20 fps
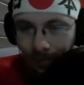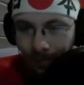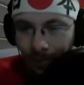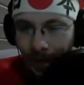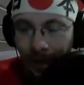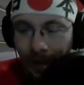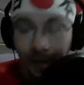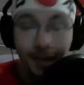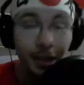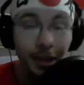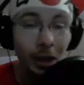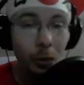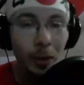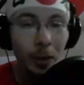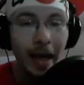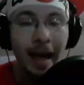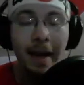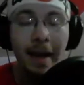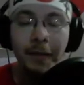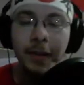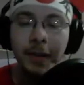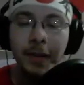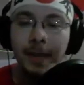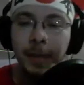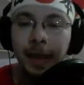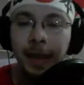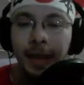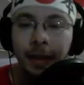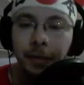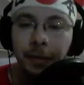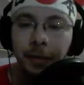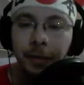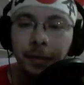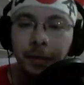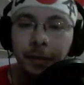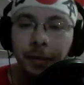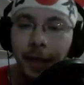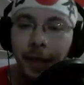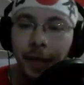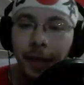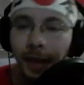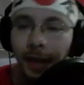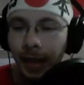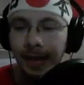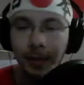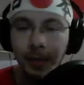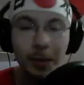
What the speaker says: Because, you know, we have the speed advantage, obviously.